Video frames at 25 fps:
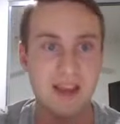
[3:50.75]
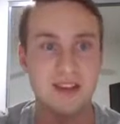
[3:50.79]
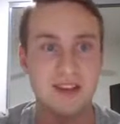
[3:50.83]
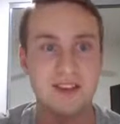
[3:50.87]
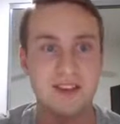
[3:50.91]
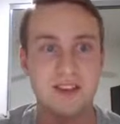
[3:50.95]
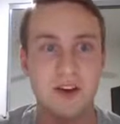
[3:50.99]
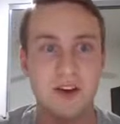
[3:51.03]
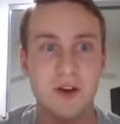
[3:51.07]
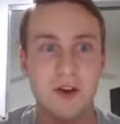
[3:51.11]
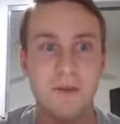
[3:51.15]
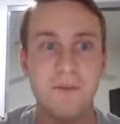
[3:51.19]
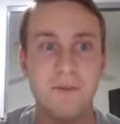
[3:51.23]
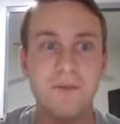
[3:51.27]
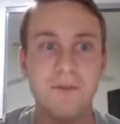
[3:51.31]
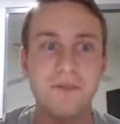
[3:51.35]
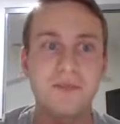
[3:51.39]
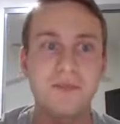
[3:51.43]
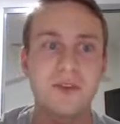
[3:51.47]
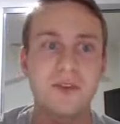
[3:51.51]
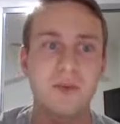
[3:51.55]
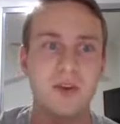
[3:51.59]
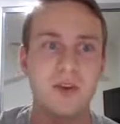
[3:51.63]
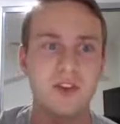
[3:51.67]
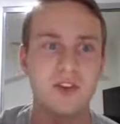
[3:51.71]
So
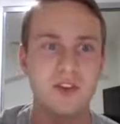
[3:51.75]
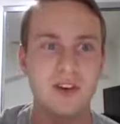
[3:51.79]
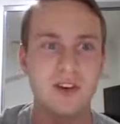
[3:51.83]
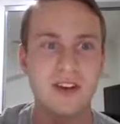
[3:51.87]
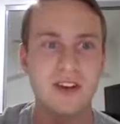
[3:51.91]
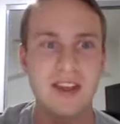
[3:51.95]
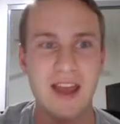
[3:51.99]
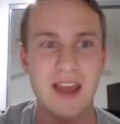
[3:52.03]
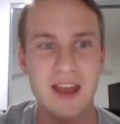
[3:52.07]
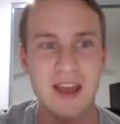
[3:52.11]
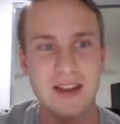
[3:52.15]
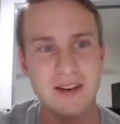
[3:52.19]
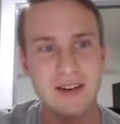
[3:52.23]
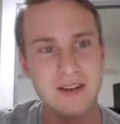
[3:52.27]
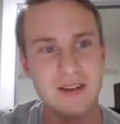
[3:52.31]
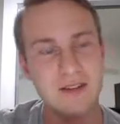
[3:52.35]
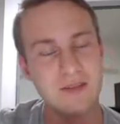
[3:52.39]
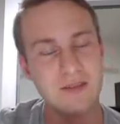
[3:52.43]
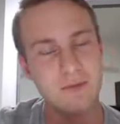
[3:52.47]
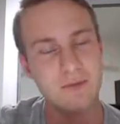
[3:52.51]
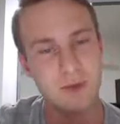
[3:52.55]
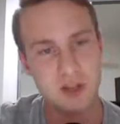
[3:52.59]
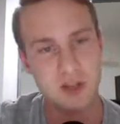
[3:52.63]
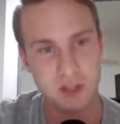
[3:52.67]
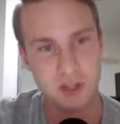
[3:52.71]
we should get
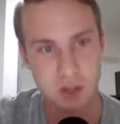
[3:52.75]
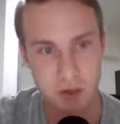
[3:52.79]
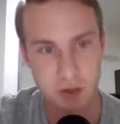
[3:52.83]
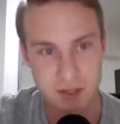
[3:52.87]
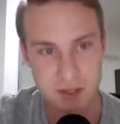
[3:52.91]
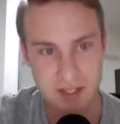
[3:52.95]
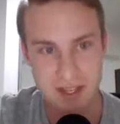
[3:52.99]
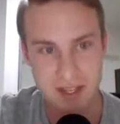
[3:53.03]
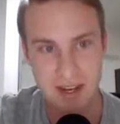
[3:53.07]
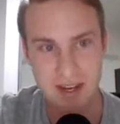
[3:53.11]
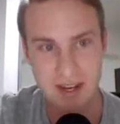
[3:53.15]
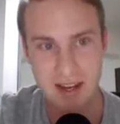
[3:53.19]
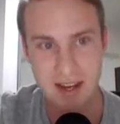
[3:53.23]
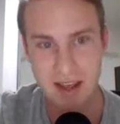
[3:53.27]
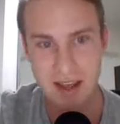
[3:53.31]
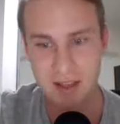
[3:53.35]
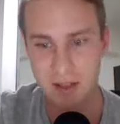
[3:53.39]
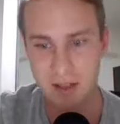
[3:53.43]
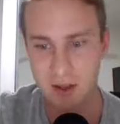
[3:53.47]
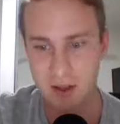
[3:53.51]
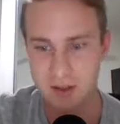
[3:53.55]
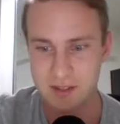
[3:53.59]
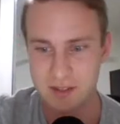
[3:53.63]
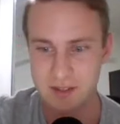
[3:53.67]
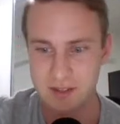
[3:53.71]
reducing net
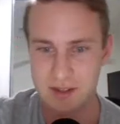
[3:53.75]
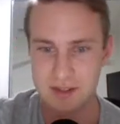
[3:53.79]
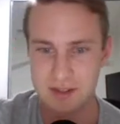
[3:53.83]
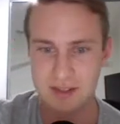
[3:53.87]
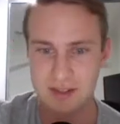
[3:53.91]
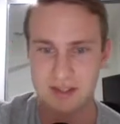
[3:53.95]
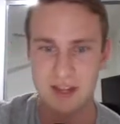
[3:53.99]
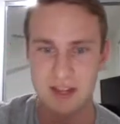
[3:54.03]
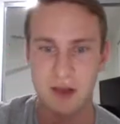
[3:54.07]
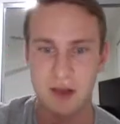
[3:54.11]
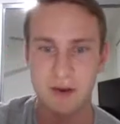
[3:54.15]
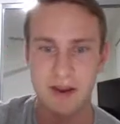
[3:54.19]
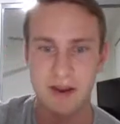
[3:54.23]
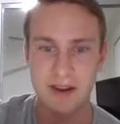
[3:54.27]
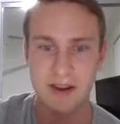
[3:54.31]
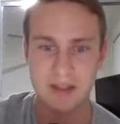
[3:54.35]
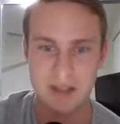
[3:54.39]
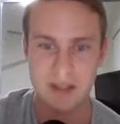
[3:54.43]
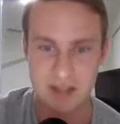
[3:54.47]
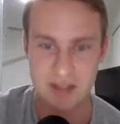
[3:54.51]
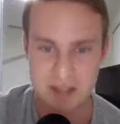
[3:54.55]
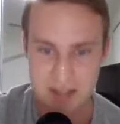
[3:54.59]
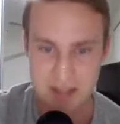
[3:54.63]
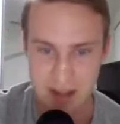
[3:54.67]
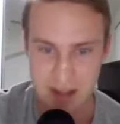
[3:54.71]
losses going into
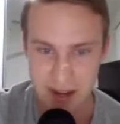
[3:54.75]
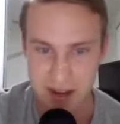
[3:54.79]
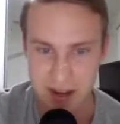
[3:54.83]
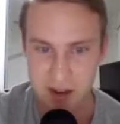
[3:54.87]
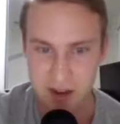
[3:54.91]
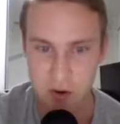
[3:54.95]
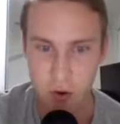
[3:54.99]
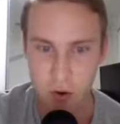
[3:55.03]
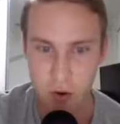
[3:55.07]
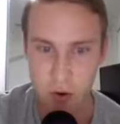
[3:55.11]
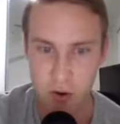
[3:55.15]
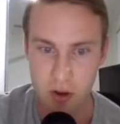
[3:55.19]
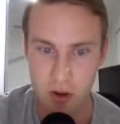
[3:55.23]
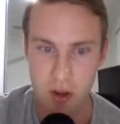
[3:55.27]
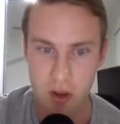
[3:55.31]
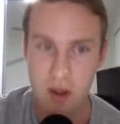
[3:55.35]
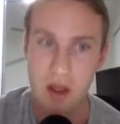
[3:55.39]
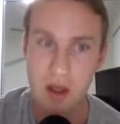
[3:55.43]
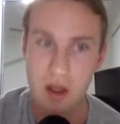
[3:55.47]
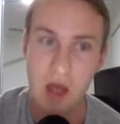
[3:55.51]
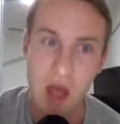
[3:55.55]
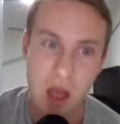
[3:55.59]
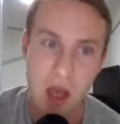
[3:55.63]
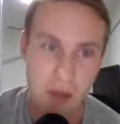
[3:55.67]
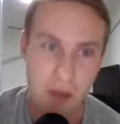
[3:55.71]
the second quarter,
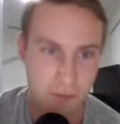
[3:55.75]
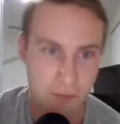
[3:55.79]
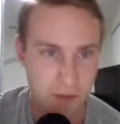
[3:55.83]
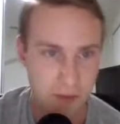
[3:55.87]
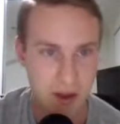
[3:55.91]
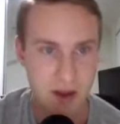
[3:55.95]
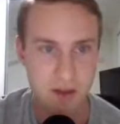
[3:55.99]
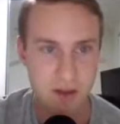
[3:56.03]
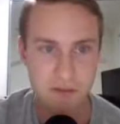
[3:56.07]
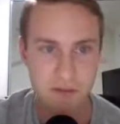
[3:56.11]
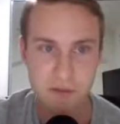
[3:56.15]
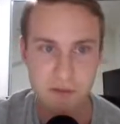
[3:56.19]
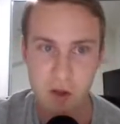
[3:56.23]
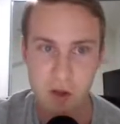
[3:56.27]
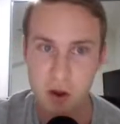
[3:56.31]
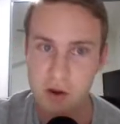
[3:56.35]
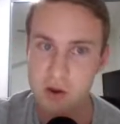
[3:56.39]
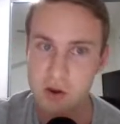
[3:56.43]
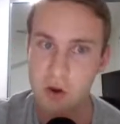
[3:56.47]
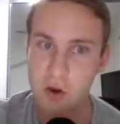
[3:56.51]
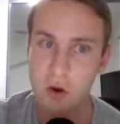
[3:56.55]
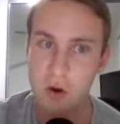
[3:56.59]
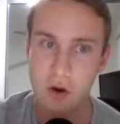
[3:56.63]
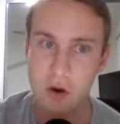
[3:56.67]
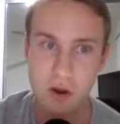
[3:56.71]
then the third
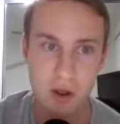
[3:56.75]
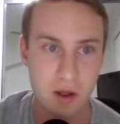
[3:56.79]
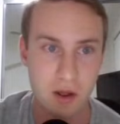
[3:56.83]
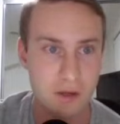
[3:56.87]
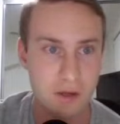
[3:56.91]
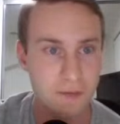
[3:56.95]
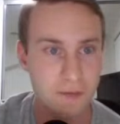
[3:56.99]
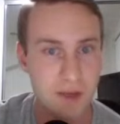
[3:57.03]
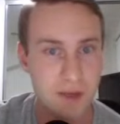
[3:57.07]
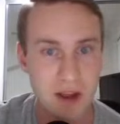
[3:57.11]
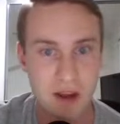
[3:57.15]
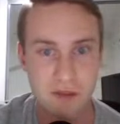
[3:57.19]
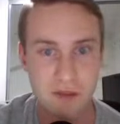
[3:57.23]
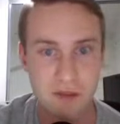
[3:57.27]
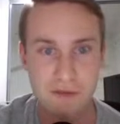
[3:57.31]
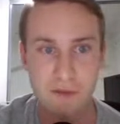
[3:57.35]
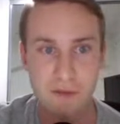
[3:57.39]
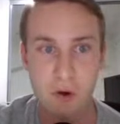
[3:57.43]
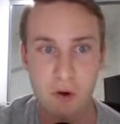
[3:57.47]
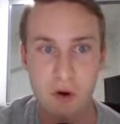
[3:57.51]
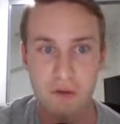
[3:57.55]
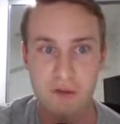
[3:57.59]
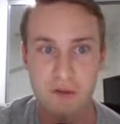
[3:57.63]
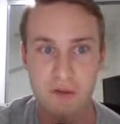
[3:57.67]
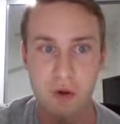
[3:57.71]
quarter, then the
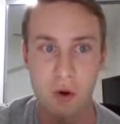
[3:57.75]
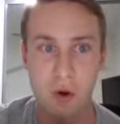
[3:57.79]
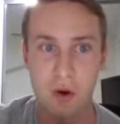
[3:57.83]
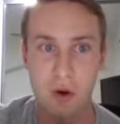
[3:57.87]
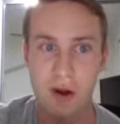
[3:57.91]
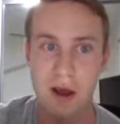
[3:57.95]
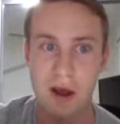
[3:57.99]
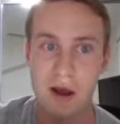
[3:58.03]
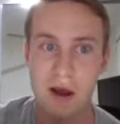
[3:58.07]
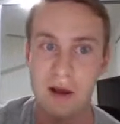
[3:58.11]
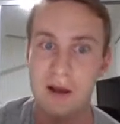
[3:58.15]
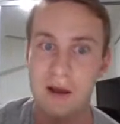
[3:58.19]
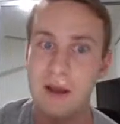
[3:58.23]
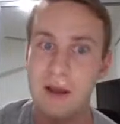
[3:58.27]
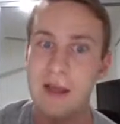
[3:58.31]
fourth quarter.